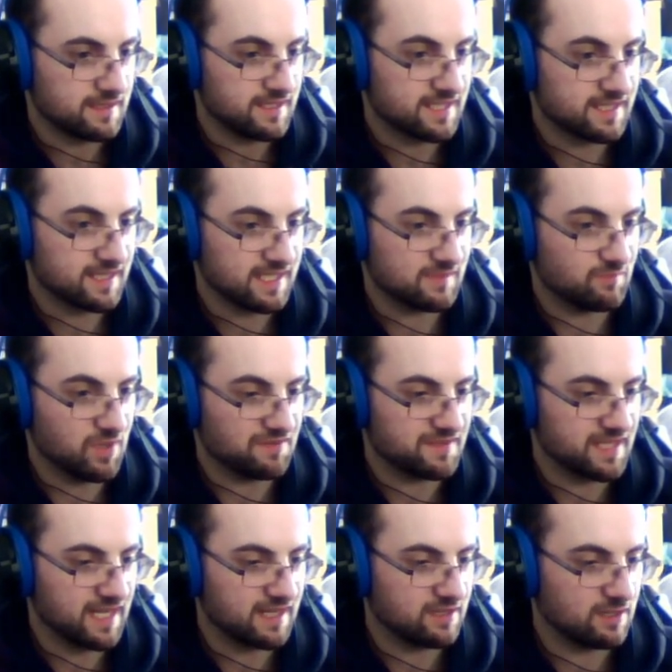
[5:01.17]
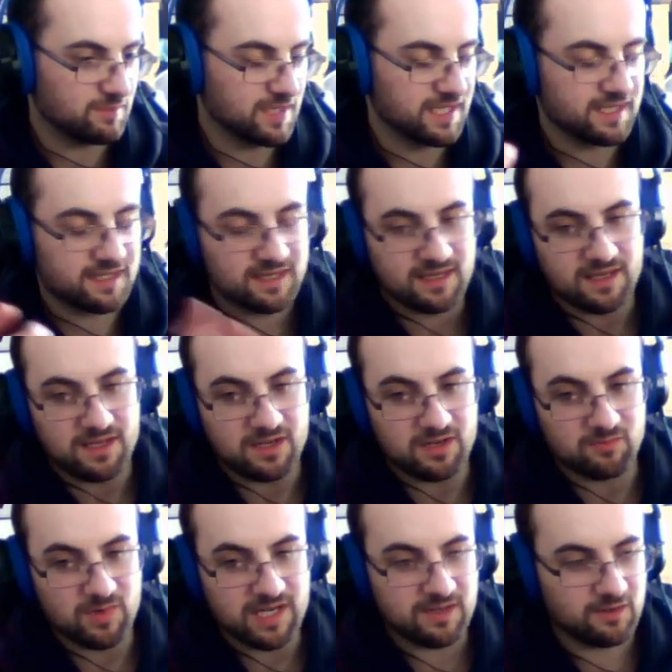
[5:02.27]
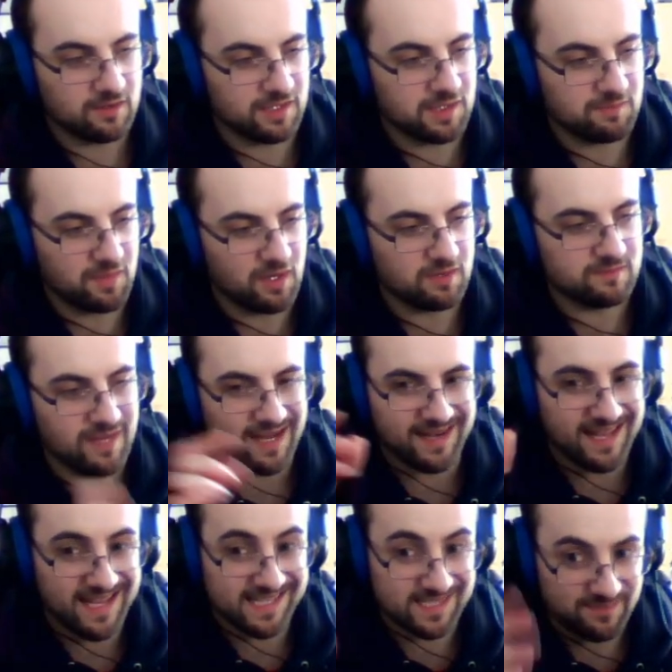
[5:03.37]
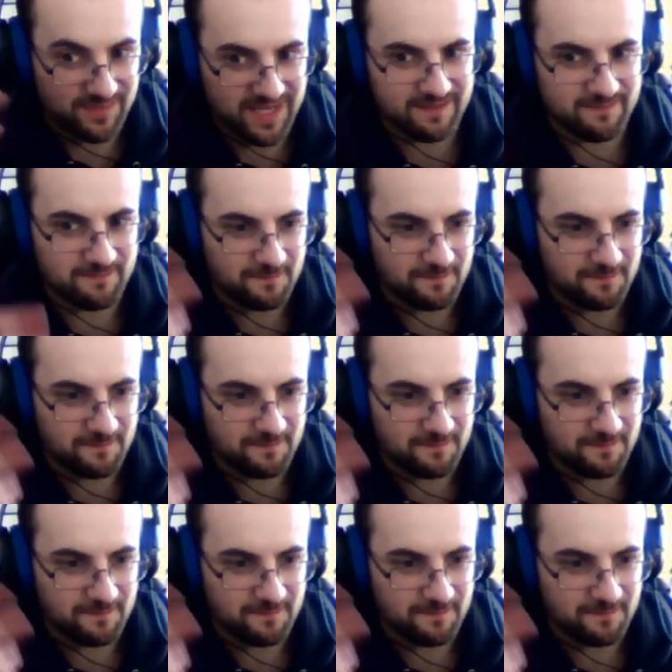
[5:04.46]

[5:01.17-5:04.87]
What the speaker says: This guy's buffed that goblin. You can read it all on the bottom, and it is a bit